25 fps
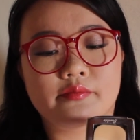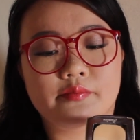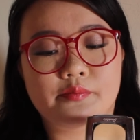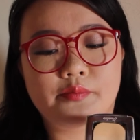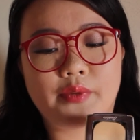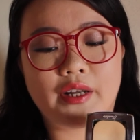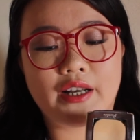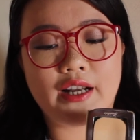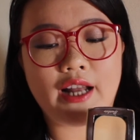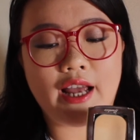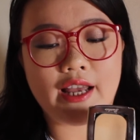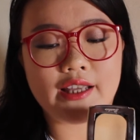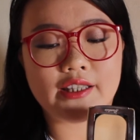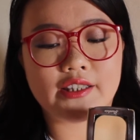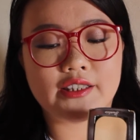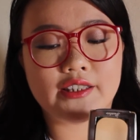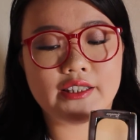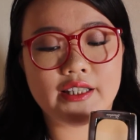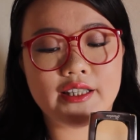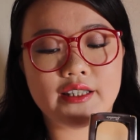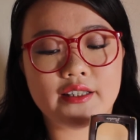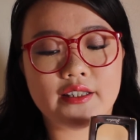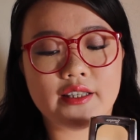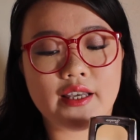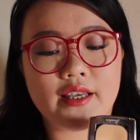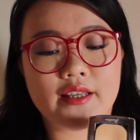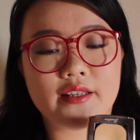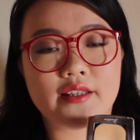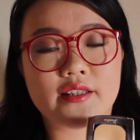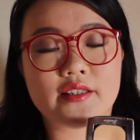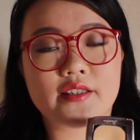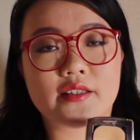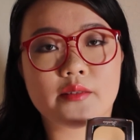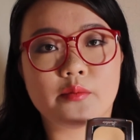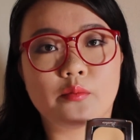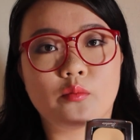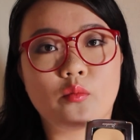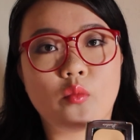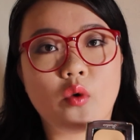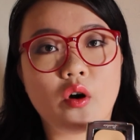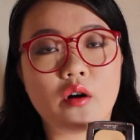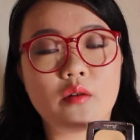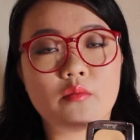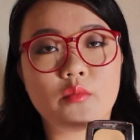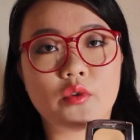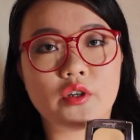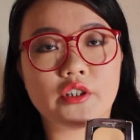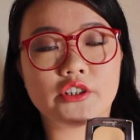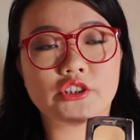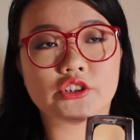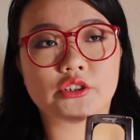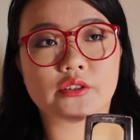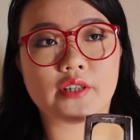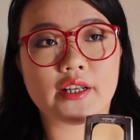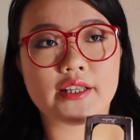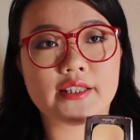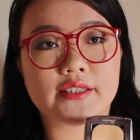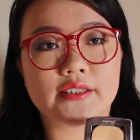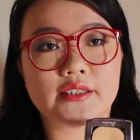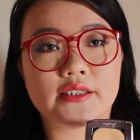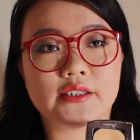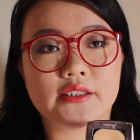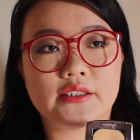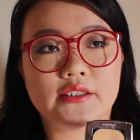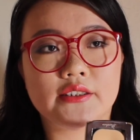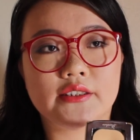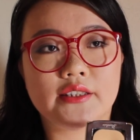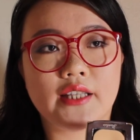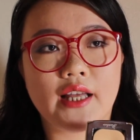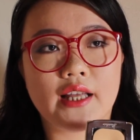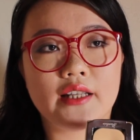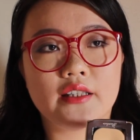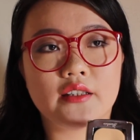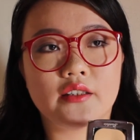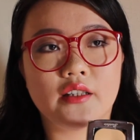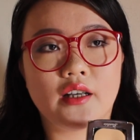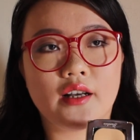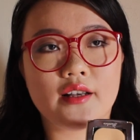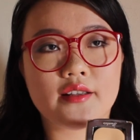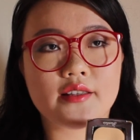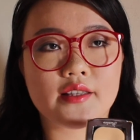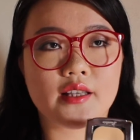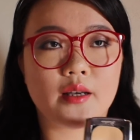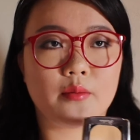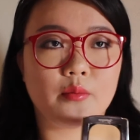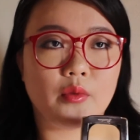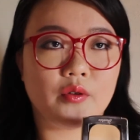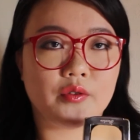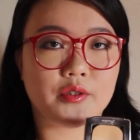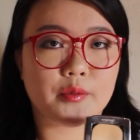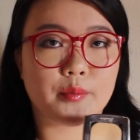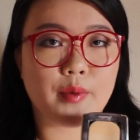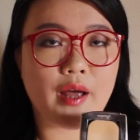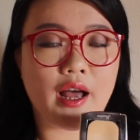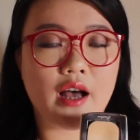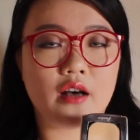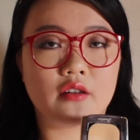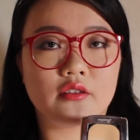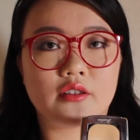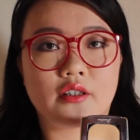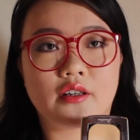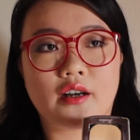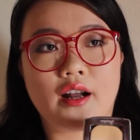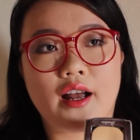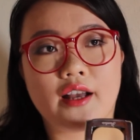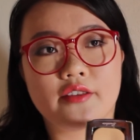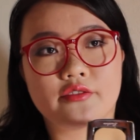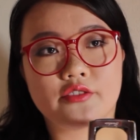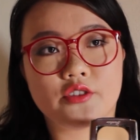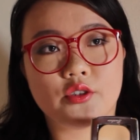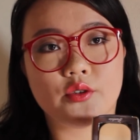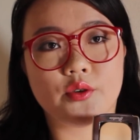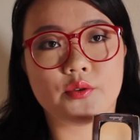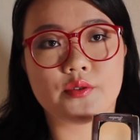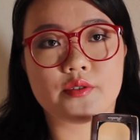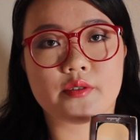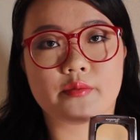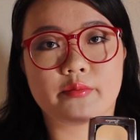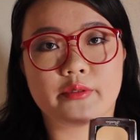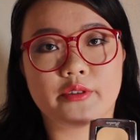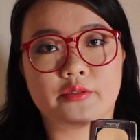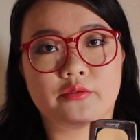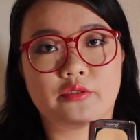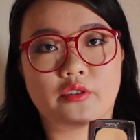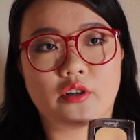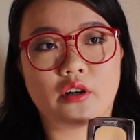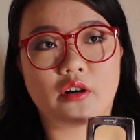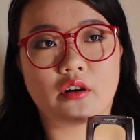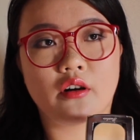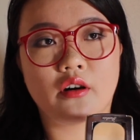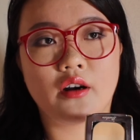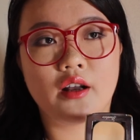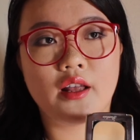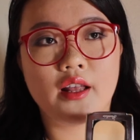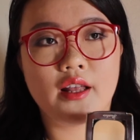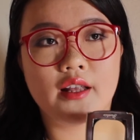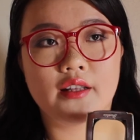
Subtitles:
But I think it is more moisturizing than some of the powder I've used before.